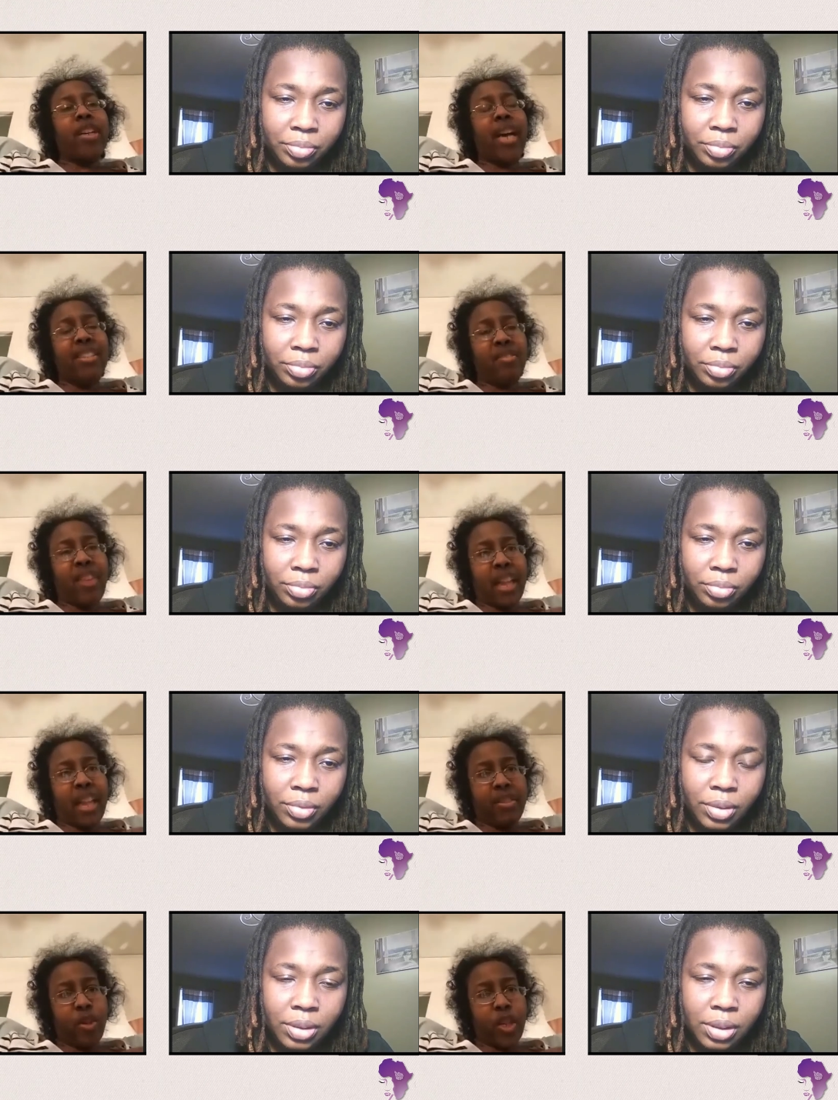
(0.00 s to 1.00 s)
Speaker 1: kinds of
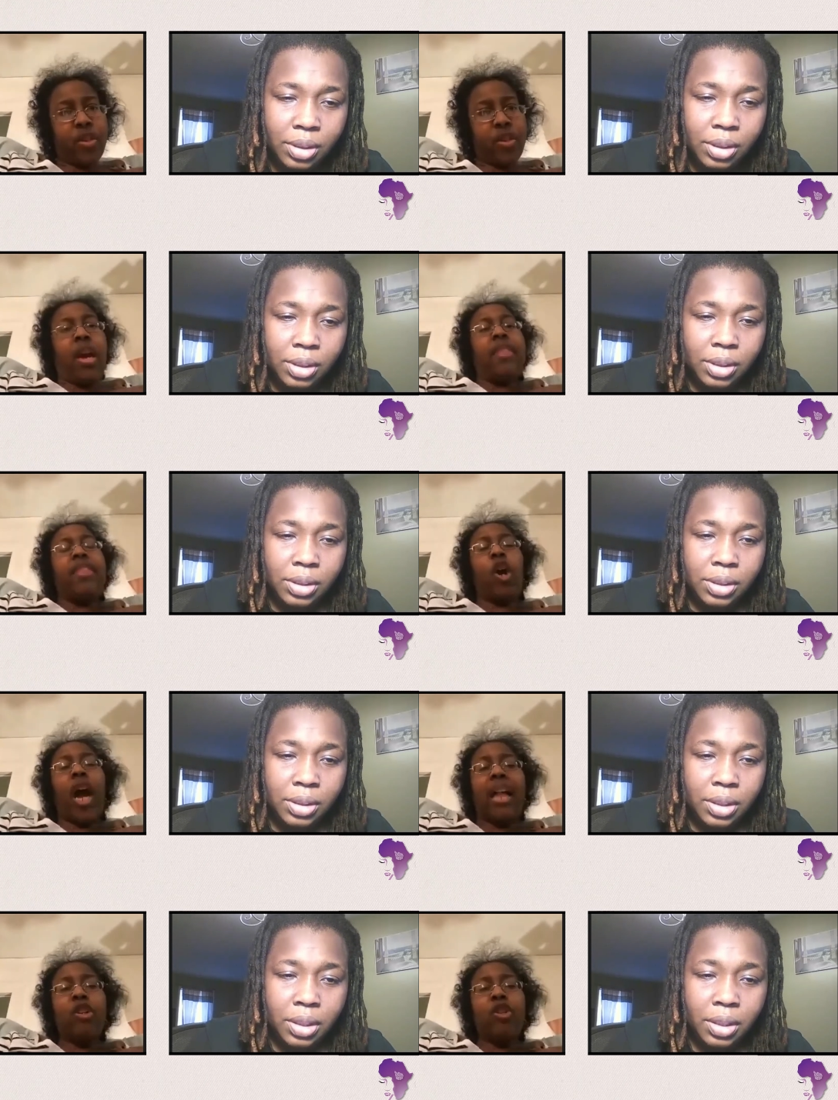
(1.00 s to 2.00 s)
allergies. There are
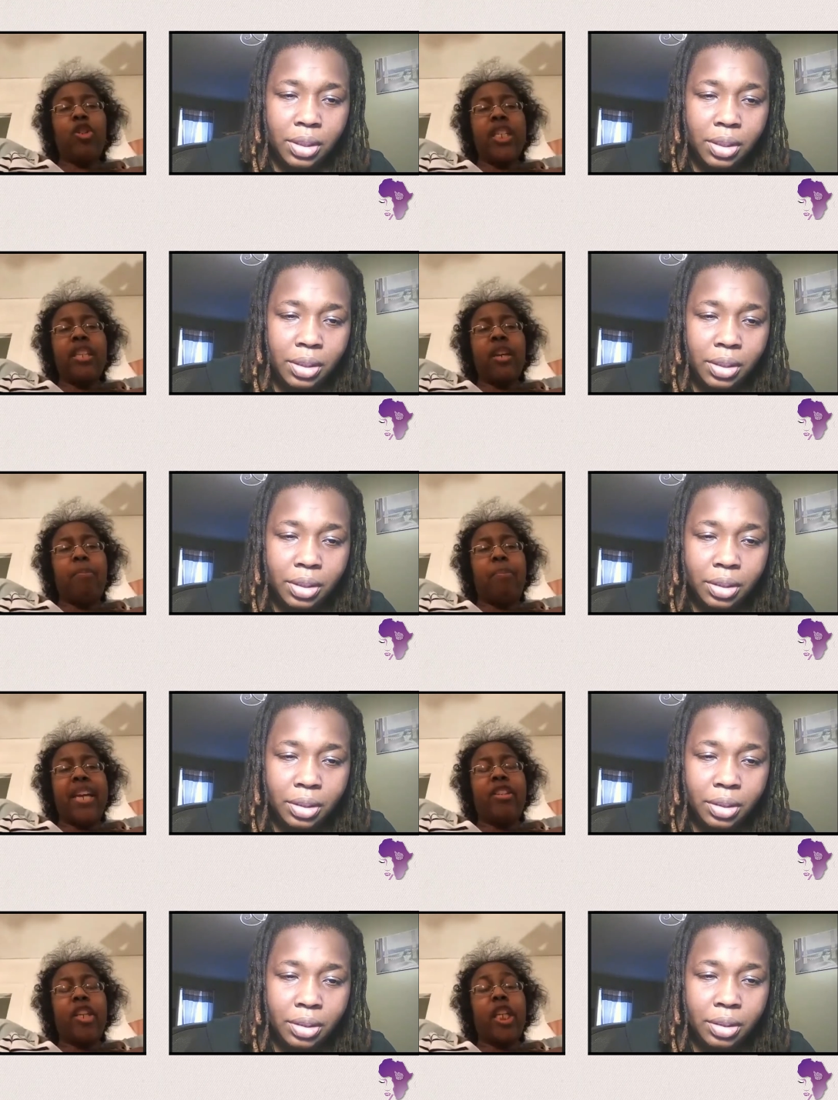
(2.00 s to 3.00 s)
allergies that are
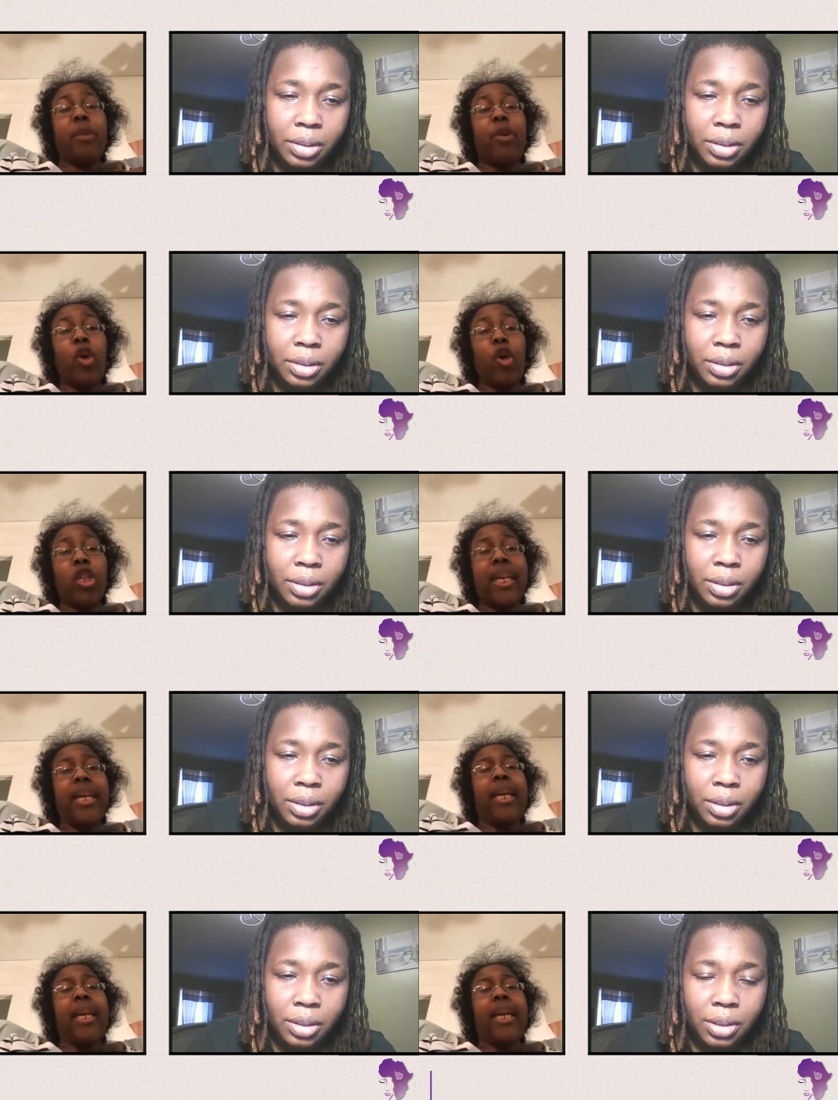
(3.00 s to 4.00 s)
basically
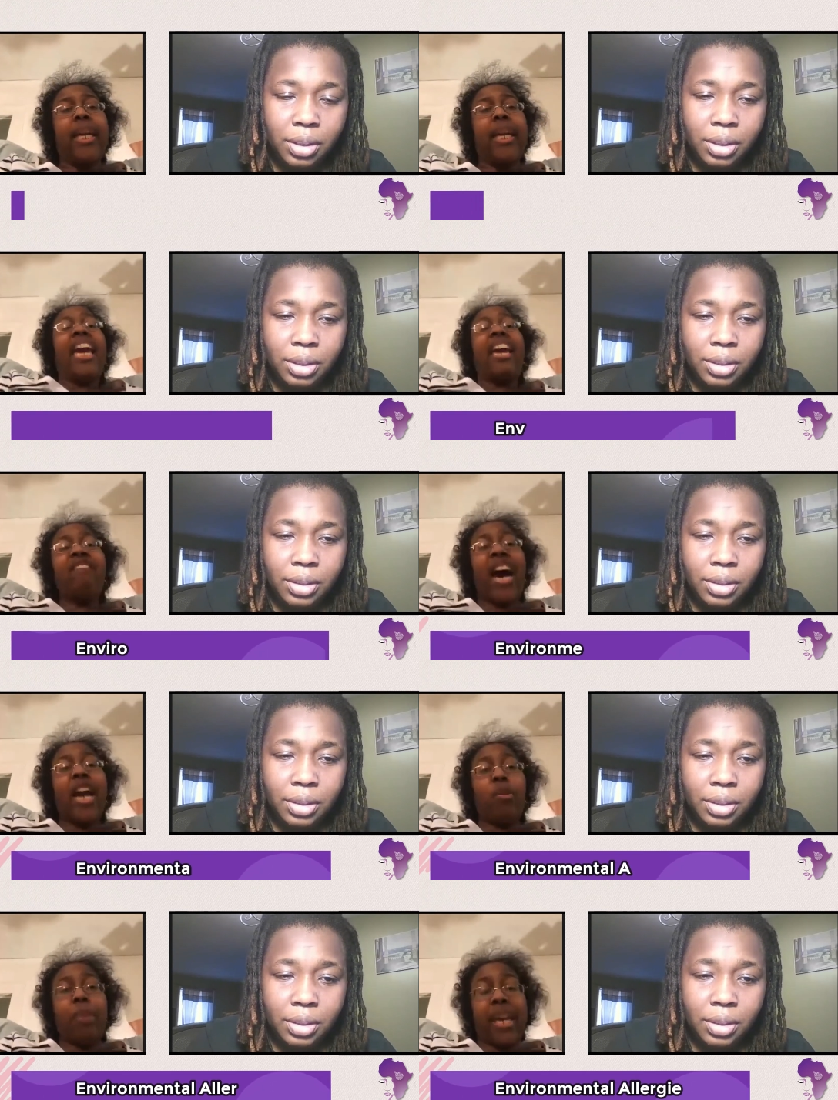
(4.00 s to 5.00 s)
purely
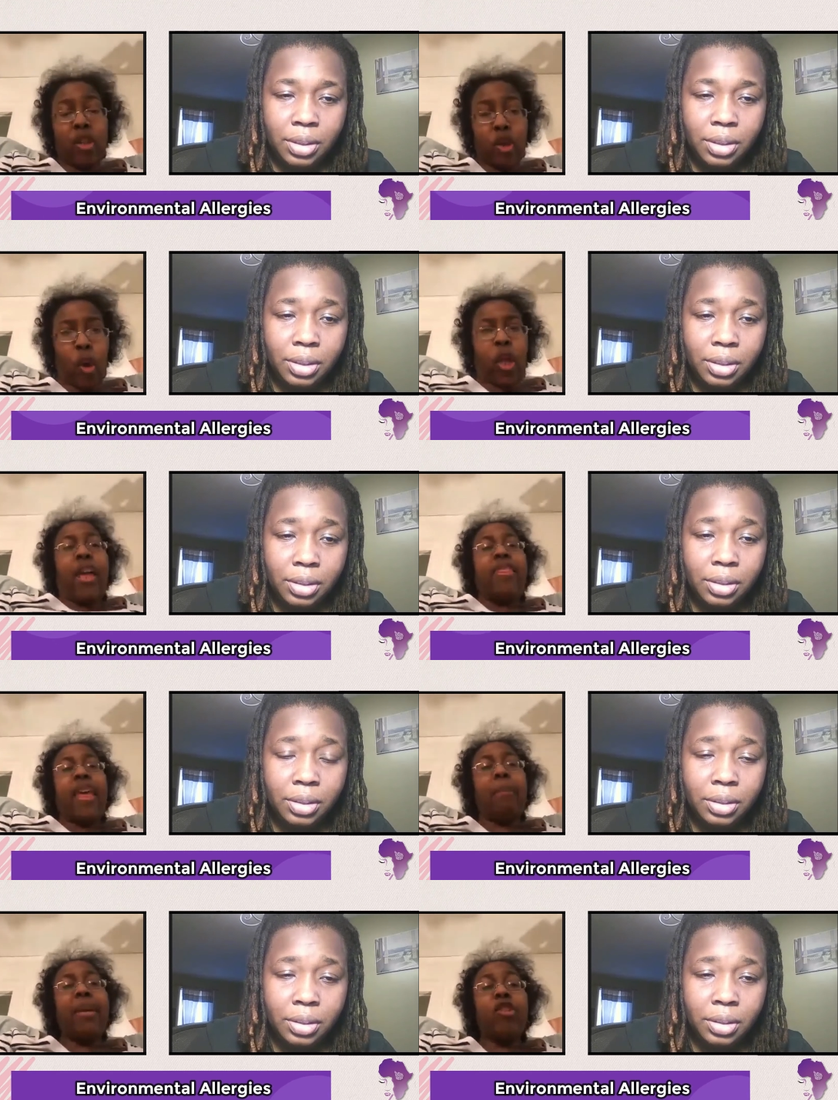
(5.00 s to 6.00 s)
environmental. That
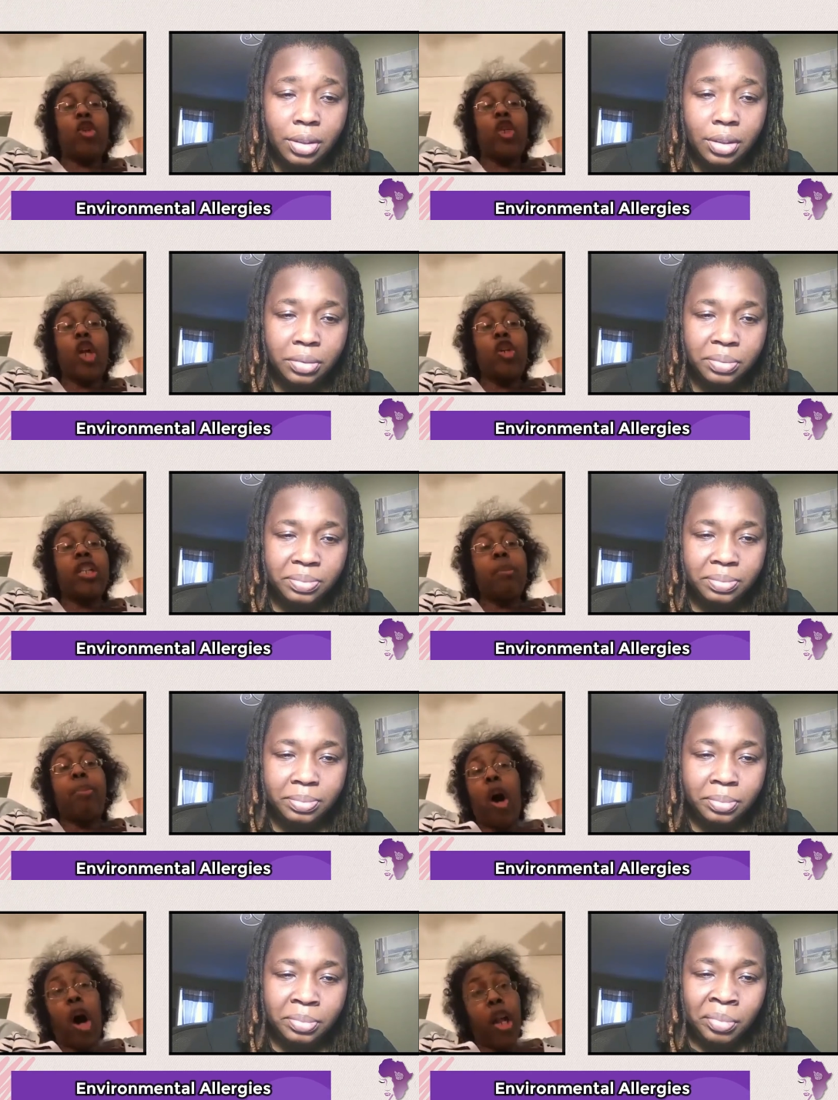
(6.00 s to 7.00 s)
means you're allergic to
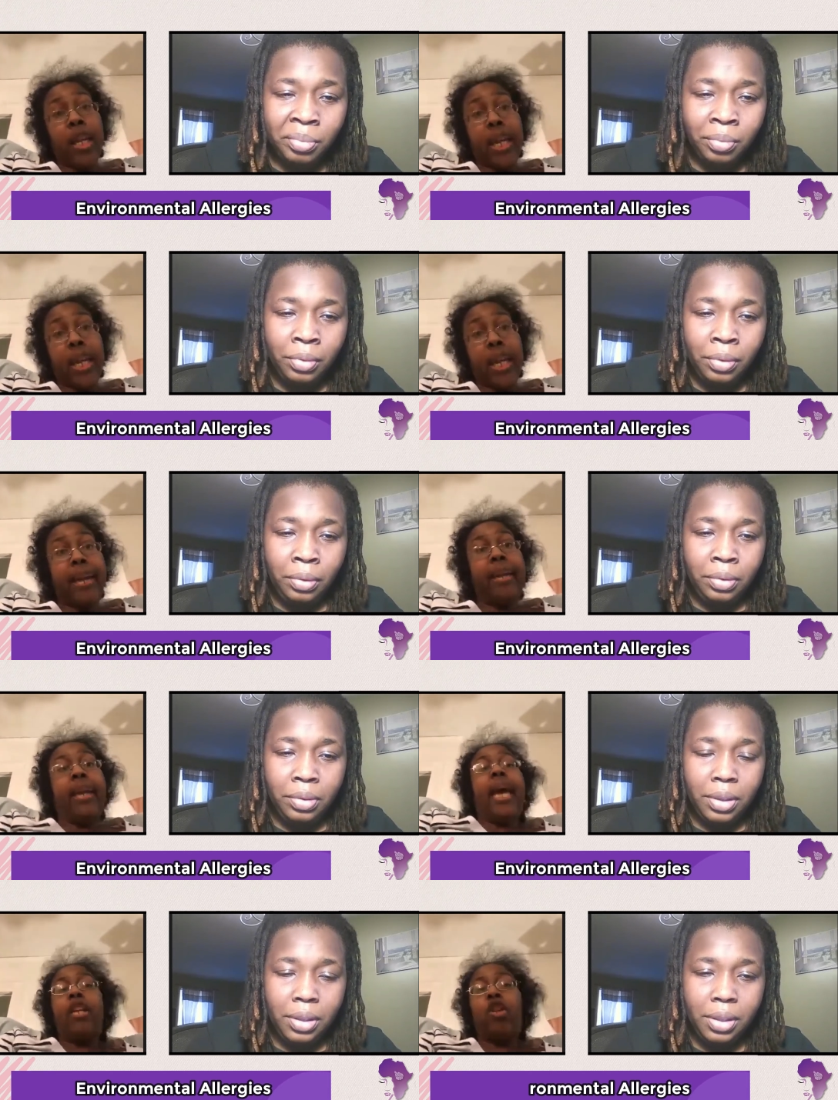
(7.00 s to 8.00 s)
pollen and
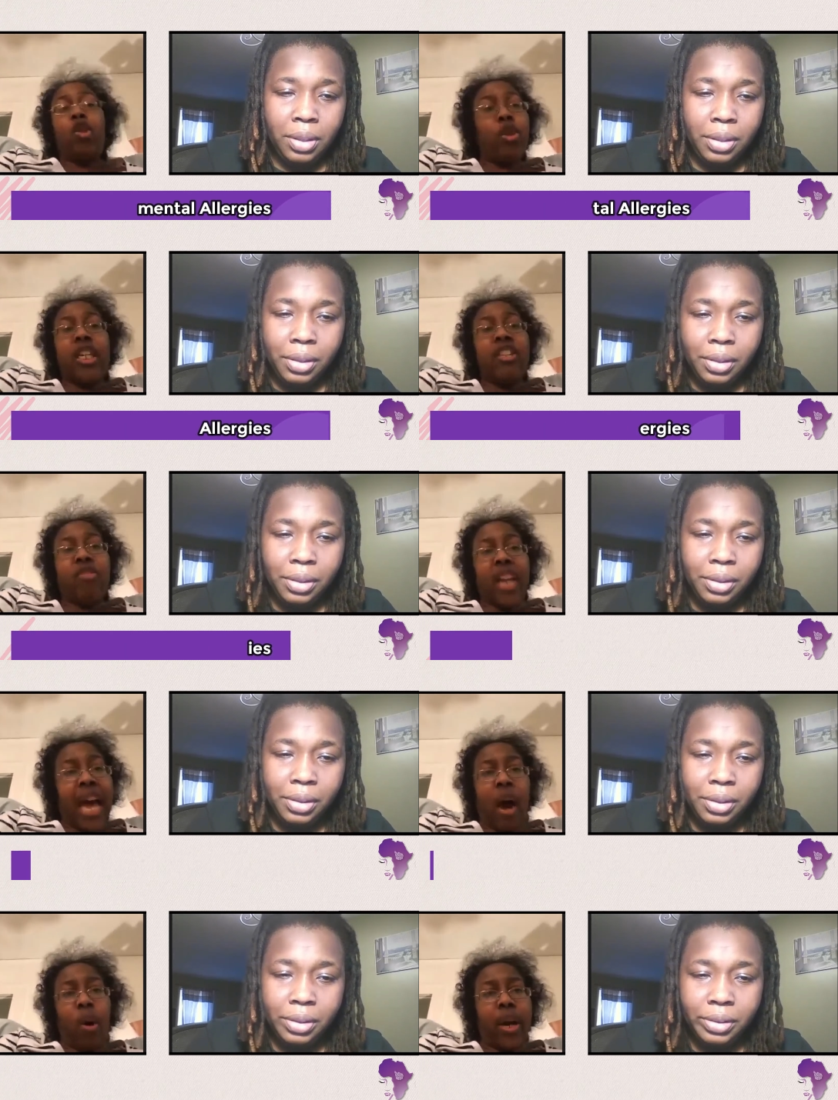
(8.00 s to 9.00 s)
to trees
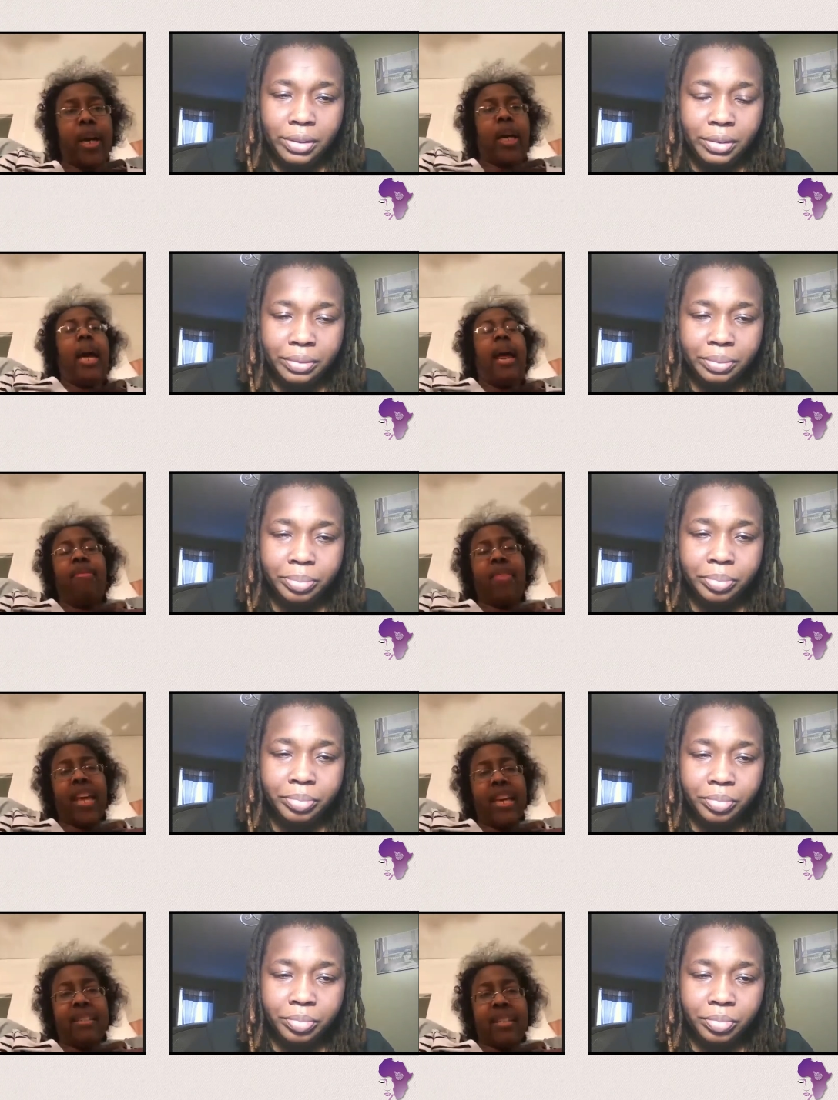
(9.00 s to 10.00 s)
flowering and
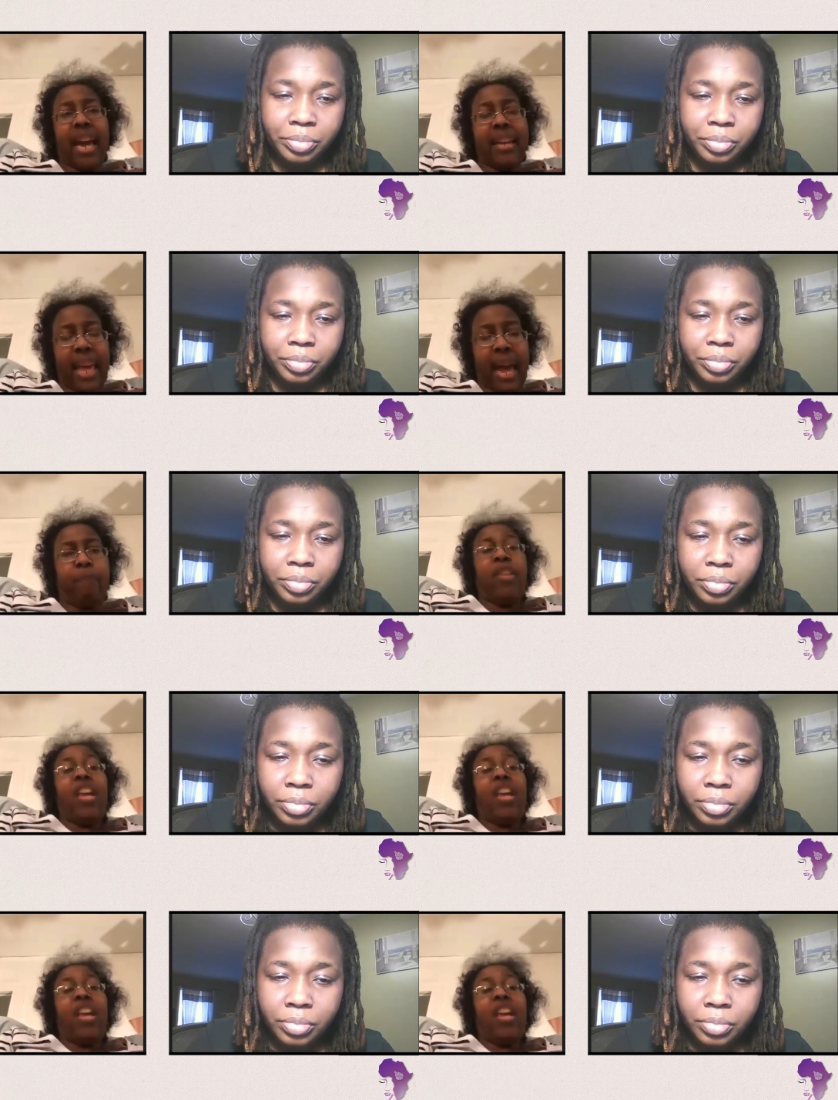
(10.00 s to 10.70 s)
things like that.